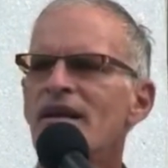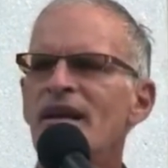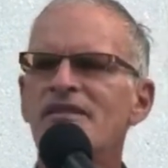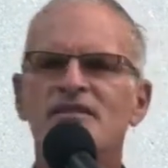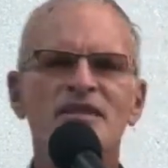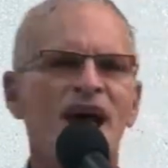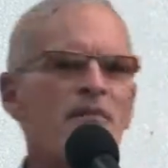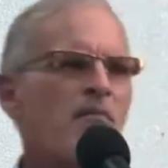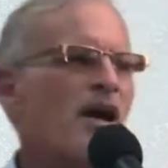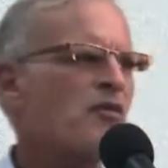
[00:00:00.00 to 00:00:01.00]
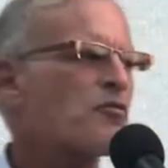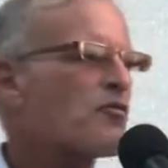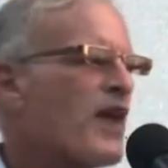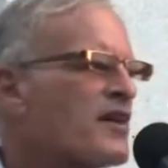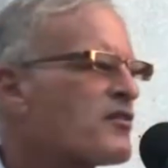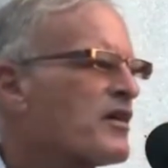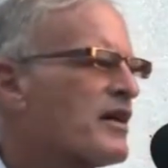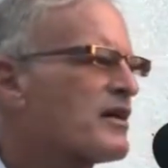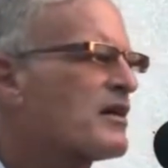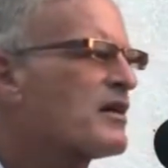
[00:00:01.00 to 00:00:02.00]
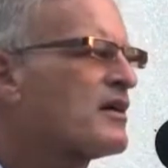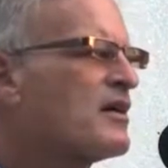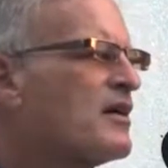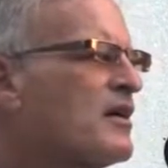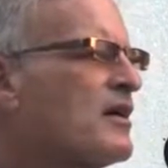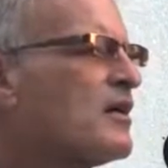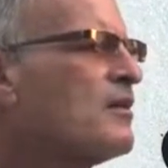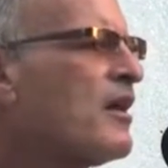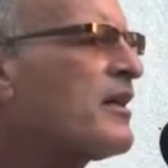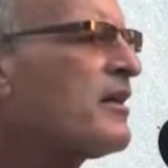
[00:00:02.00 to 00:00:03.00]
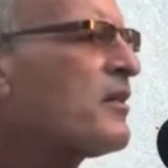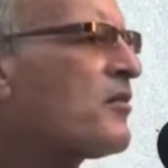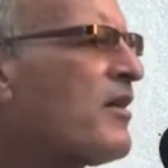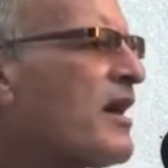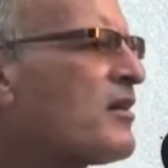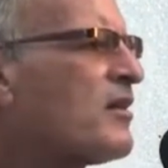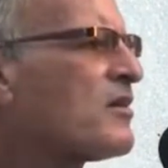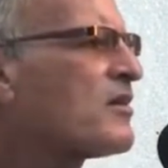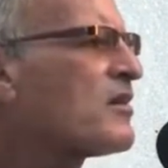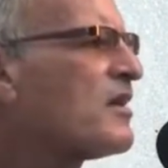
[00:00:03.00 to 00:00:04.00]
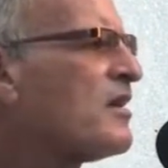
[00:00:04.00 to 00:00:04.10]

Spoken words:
It's not my rhetoric. Look at the record.